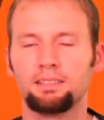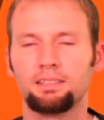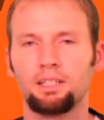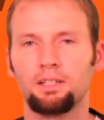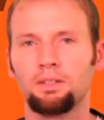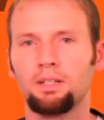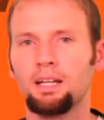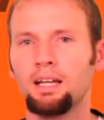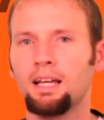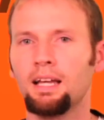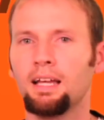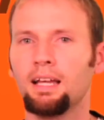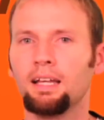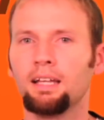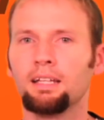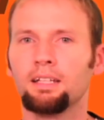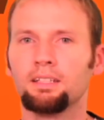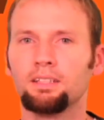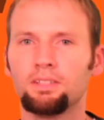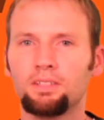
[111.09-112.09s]
So
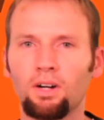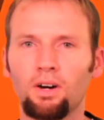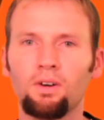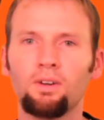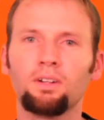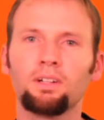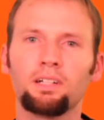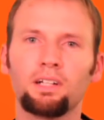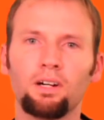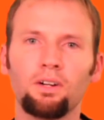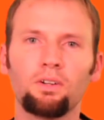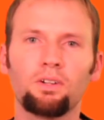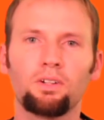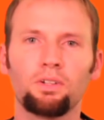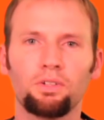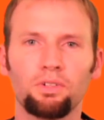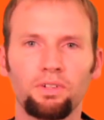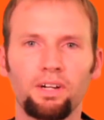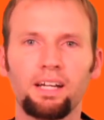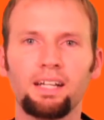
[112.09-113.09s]
don't go
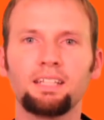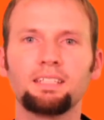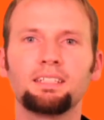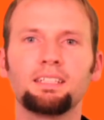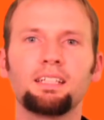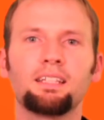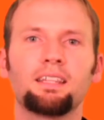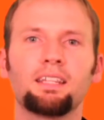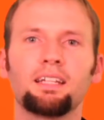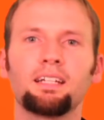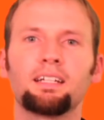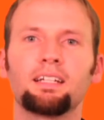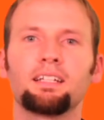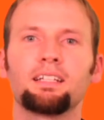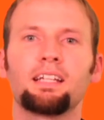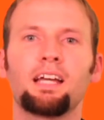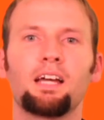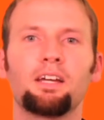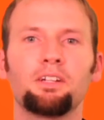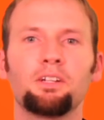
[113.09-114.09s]
crazy
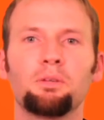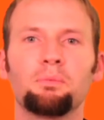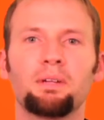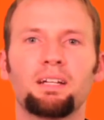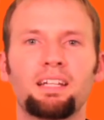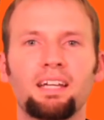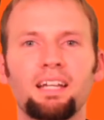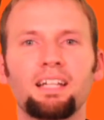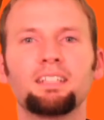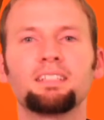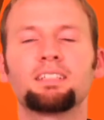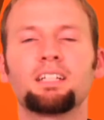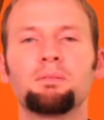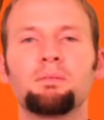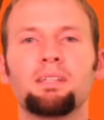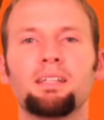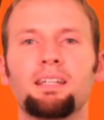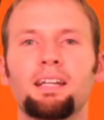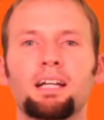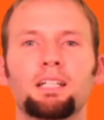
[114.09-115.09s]
thinking that you know McKinnon's
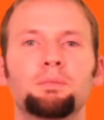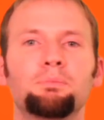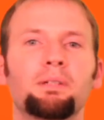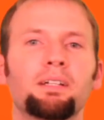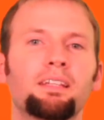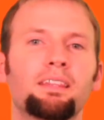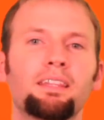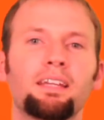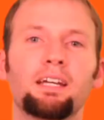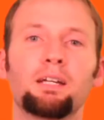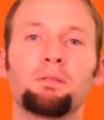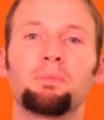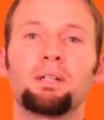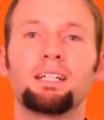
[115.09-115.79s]
going to be the next big thing,